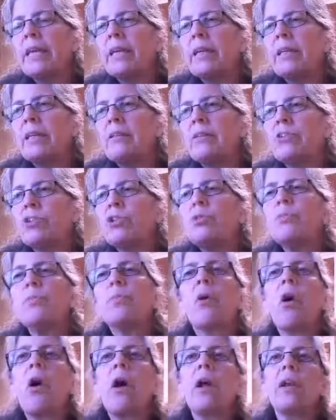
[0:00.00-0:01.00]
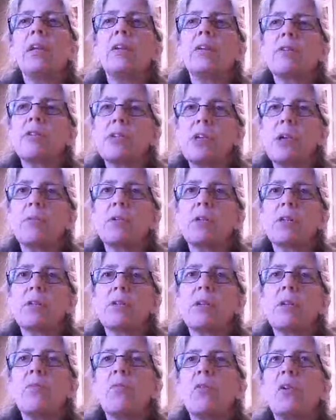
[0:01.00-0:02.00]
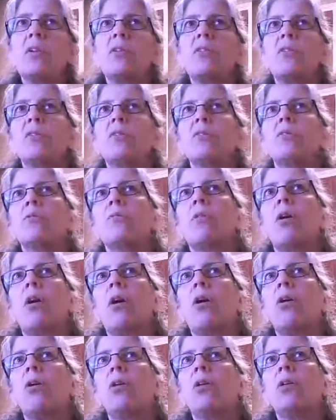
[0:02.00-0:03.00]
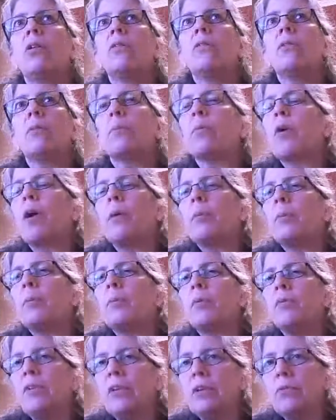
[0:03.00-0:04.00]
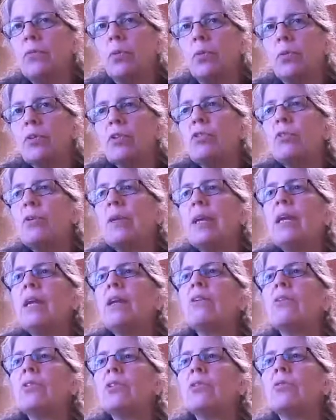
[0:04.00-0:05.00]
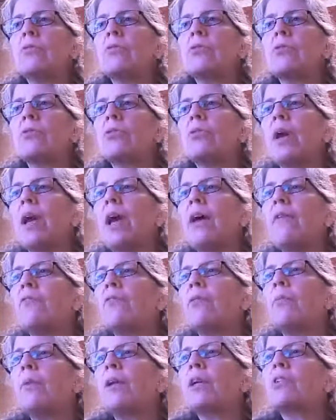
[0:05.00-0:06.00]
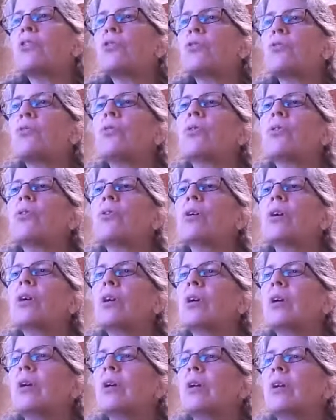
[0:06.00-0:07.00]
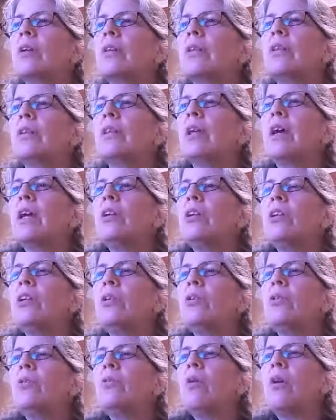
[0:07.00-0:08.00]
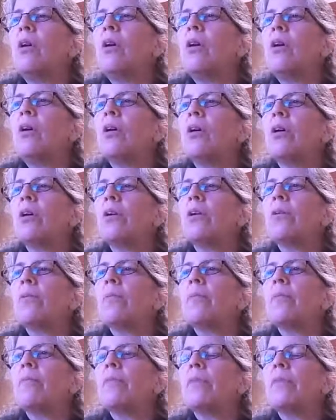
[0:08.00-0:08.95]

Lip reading: get too broad in their subjects. They want to do all of the problem of evil, which you can't do. So you have to make sure that you are